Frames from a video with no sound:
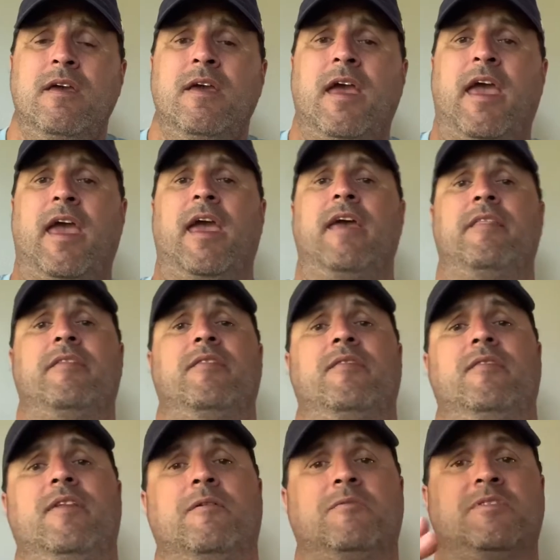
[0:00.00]

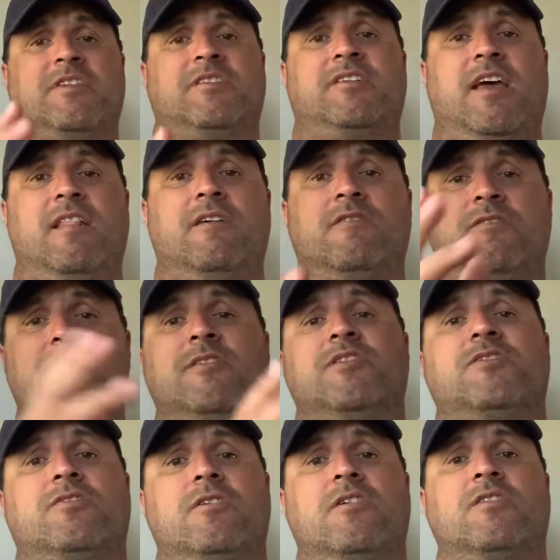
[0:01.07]
and there was a seller doing a
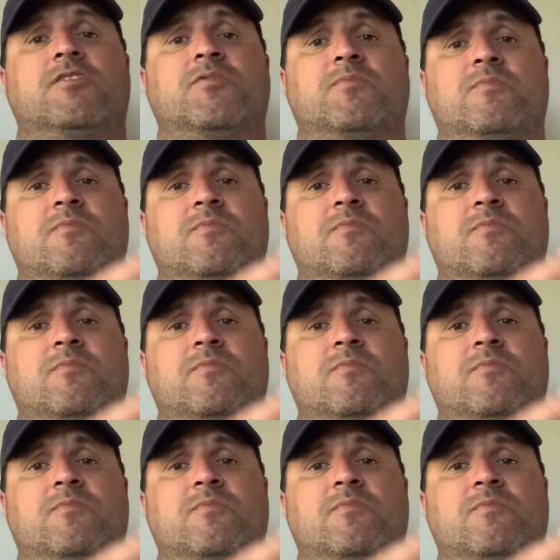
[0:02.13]
search.